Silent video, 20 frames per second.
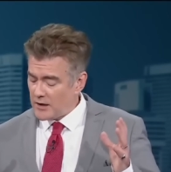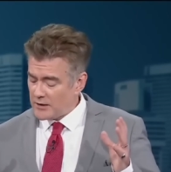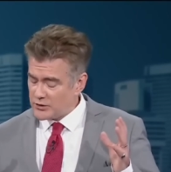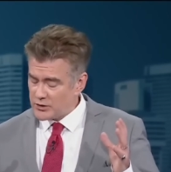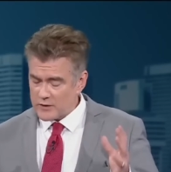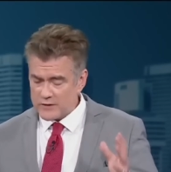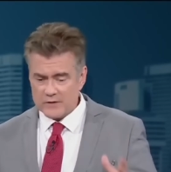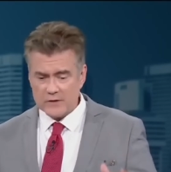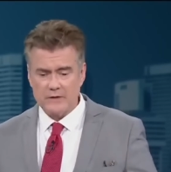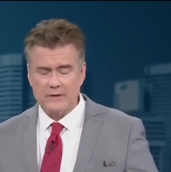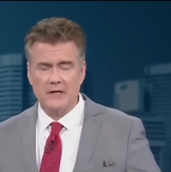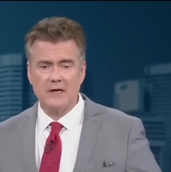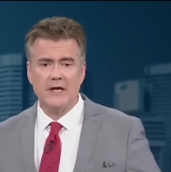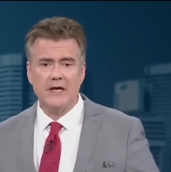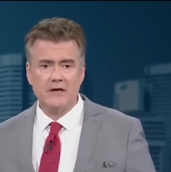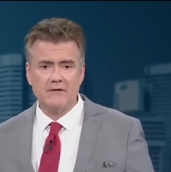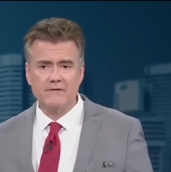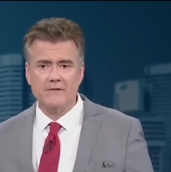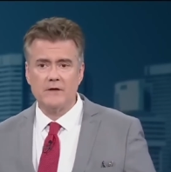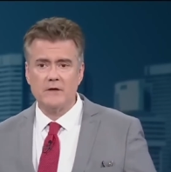Just on the
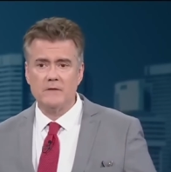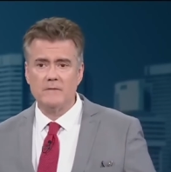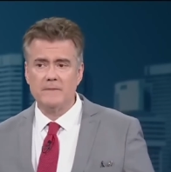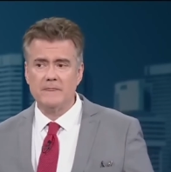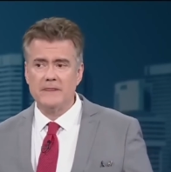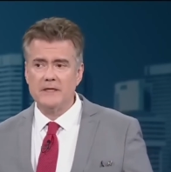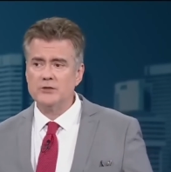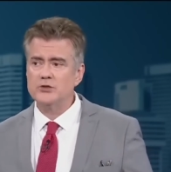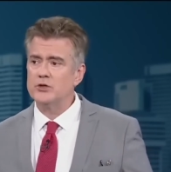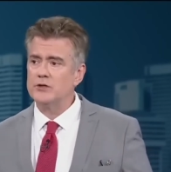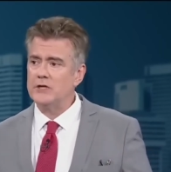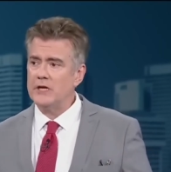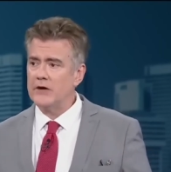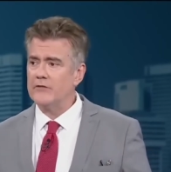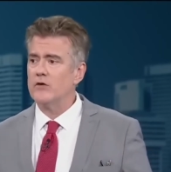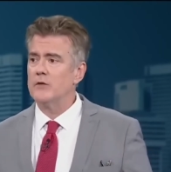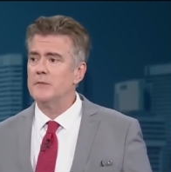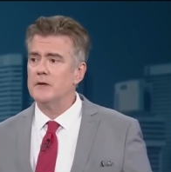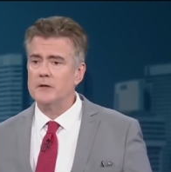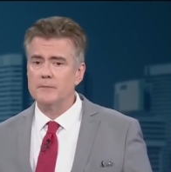landfill, this should
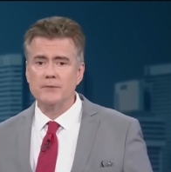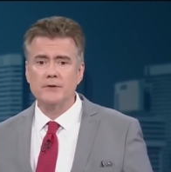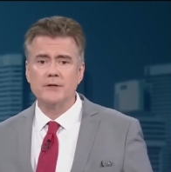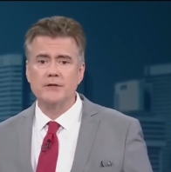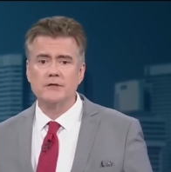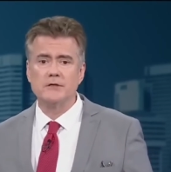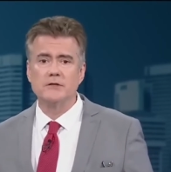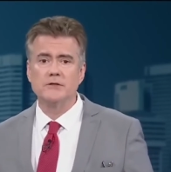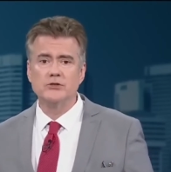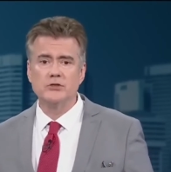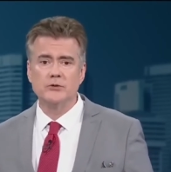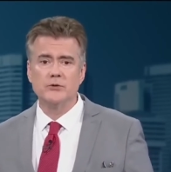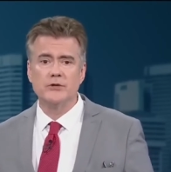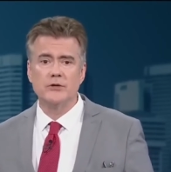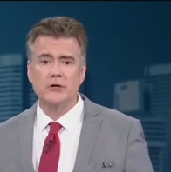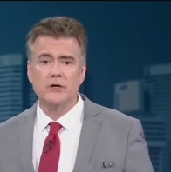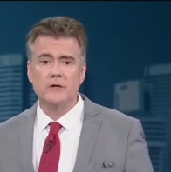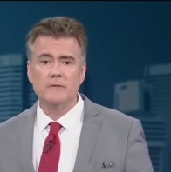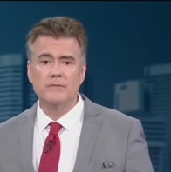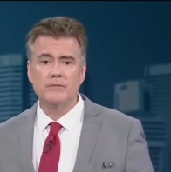never have been a political issue
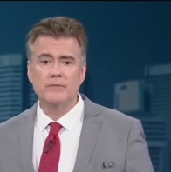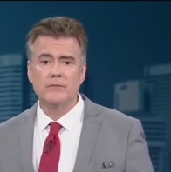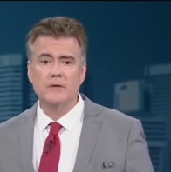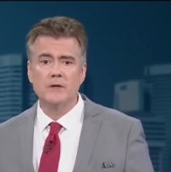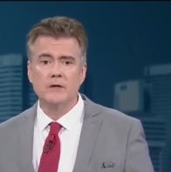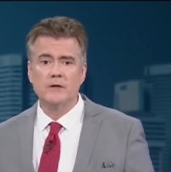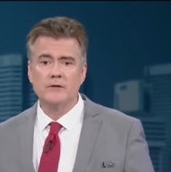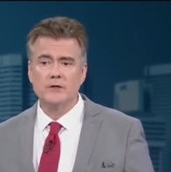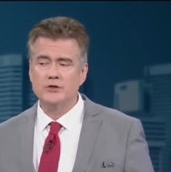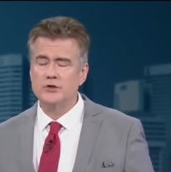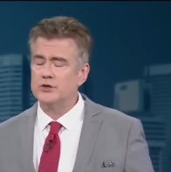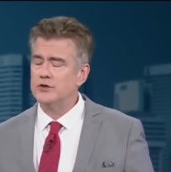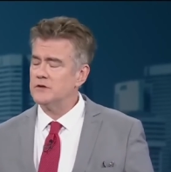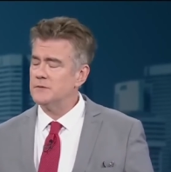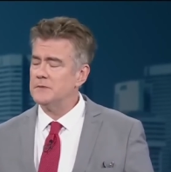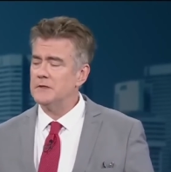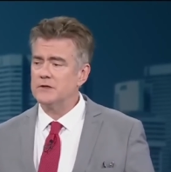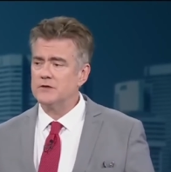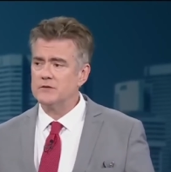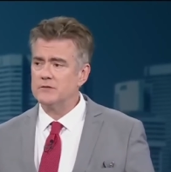at all. This should
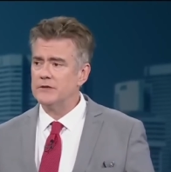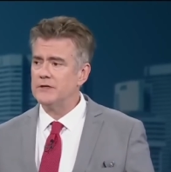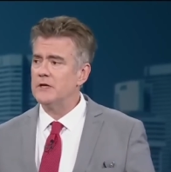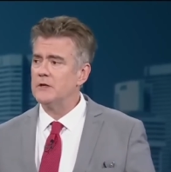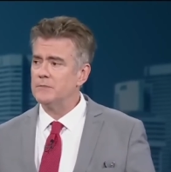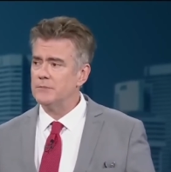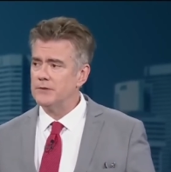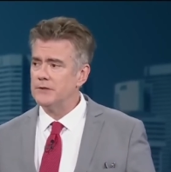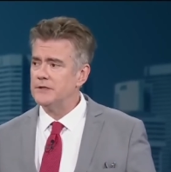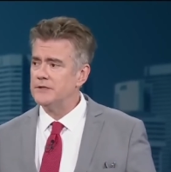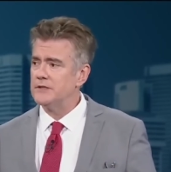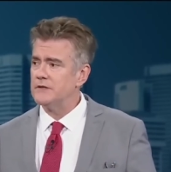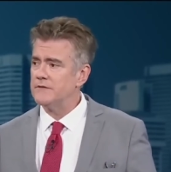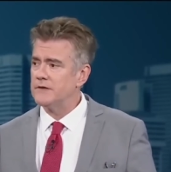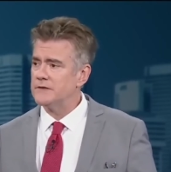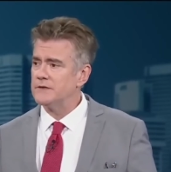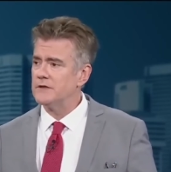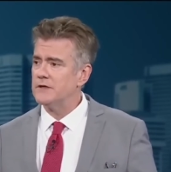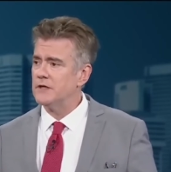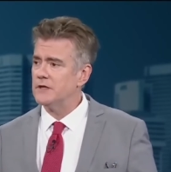just be a straight out police
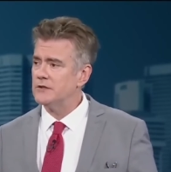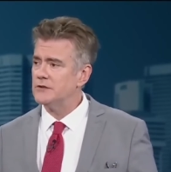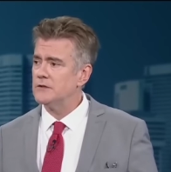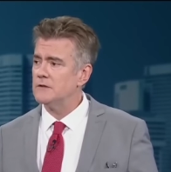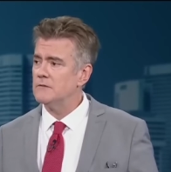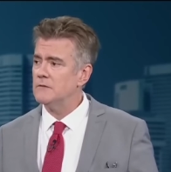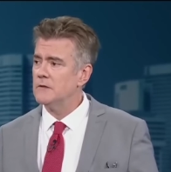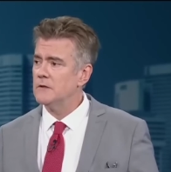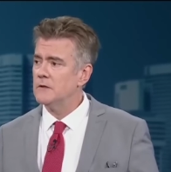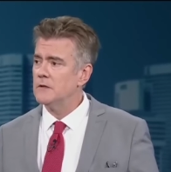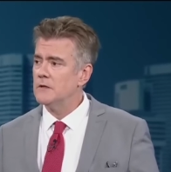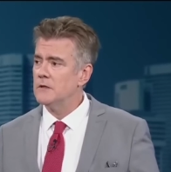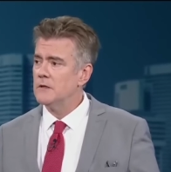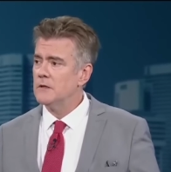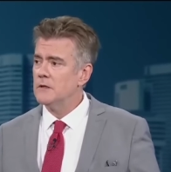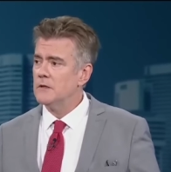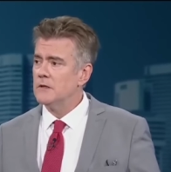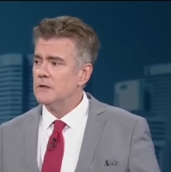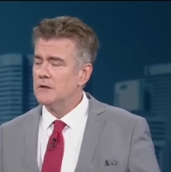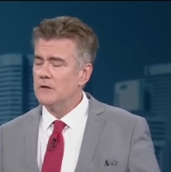investigation.
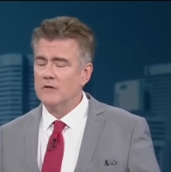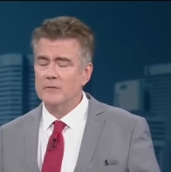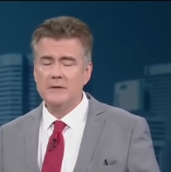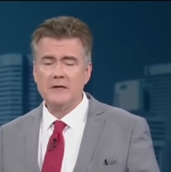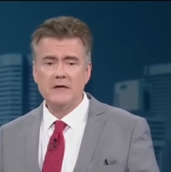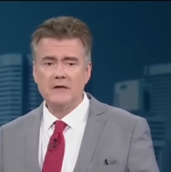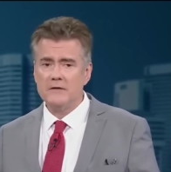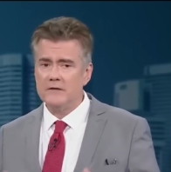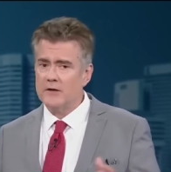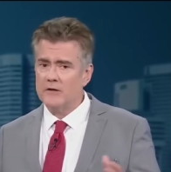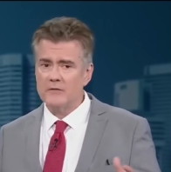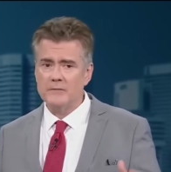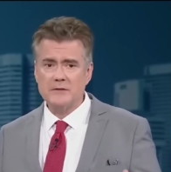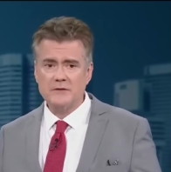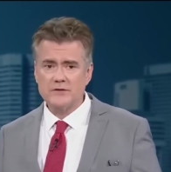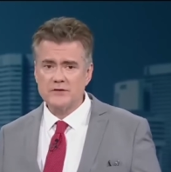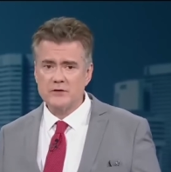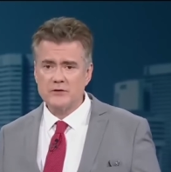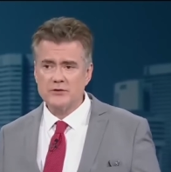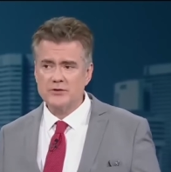There have, been, there have
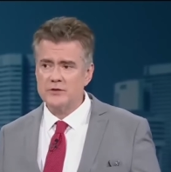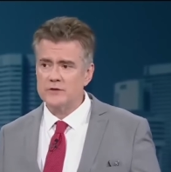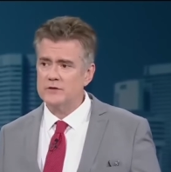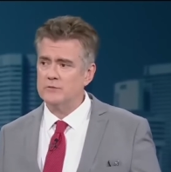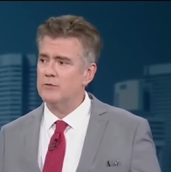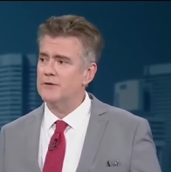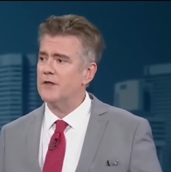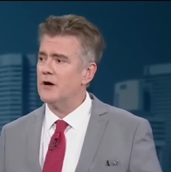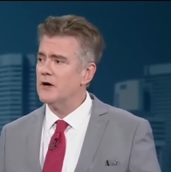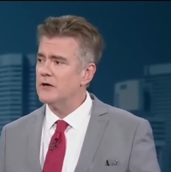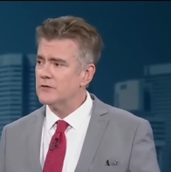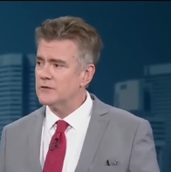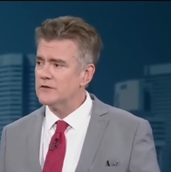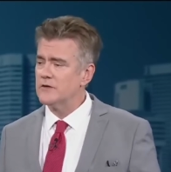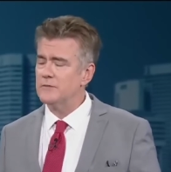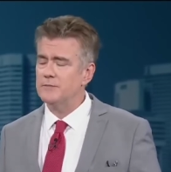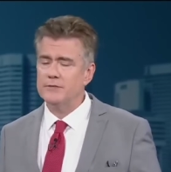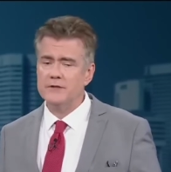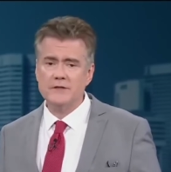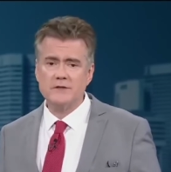been searches with
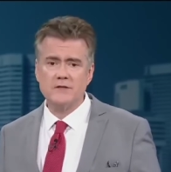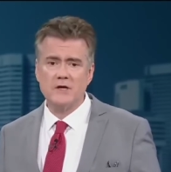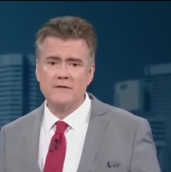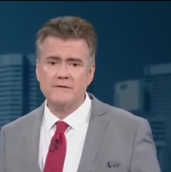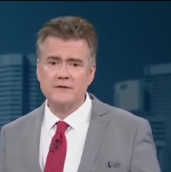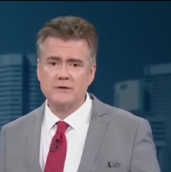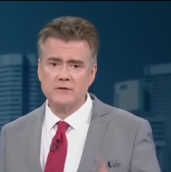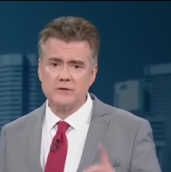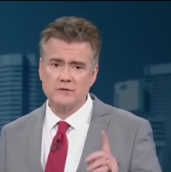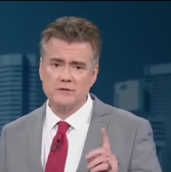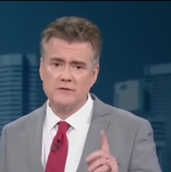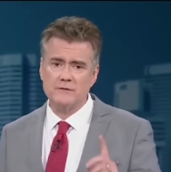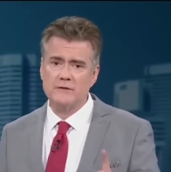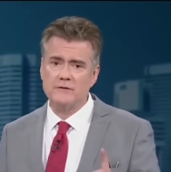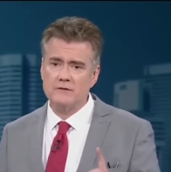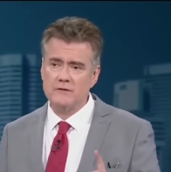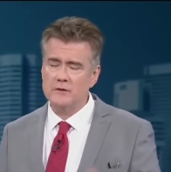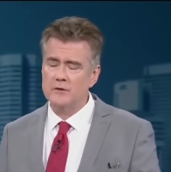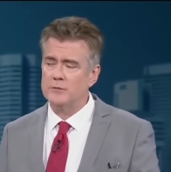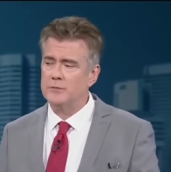hundreds of police officers for
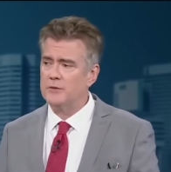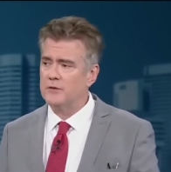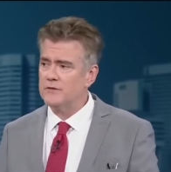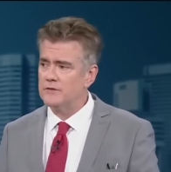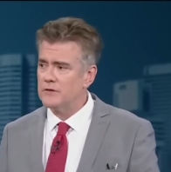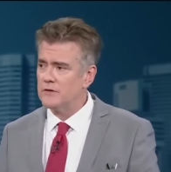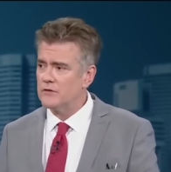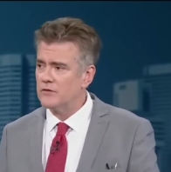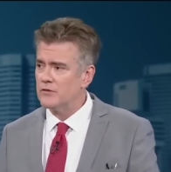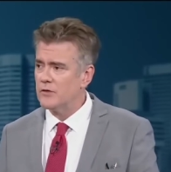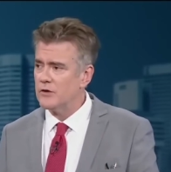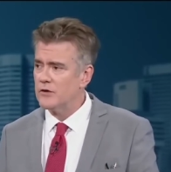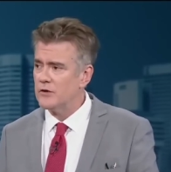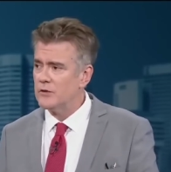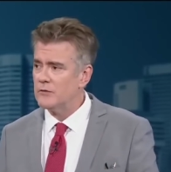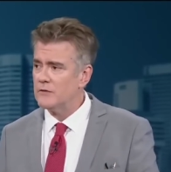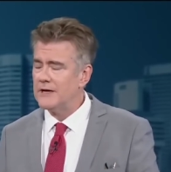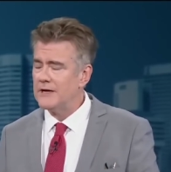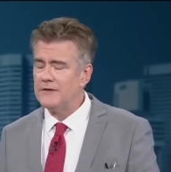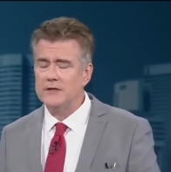a single person in
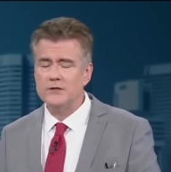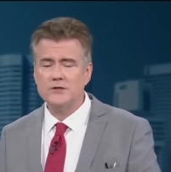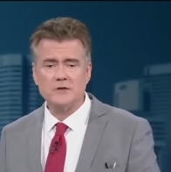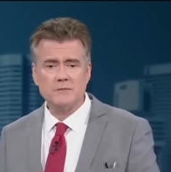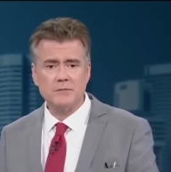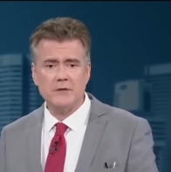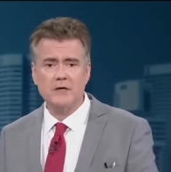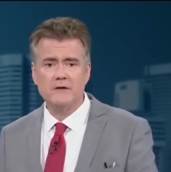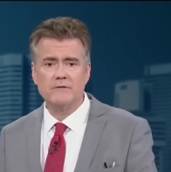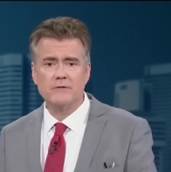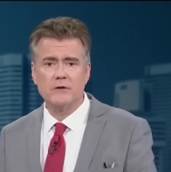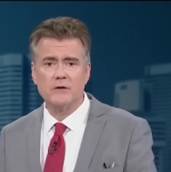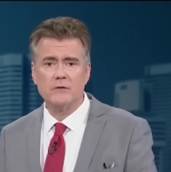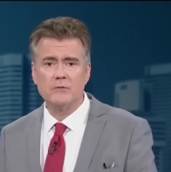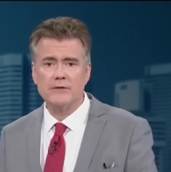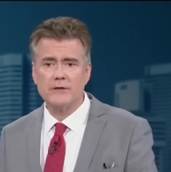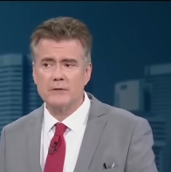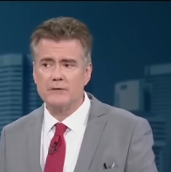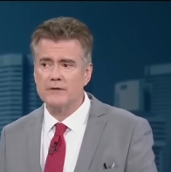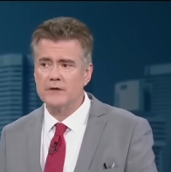Toronto, and they just paid for it
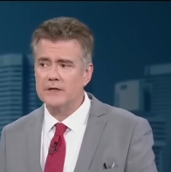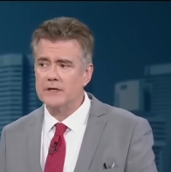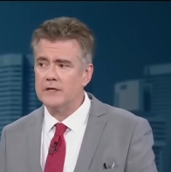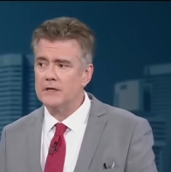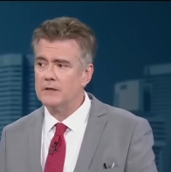without thinking.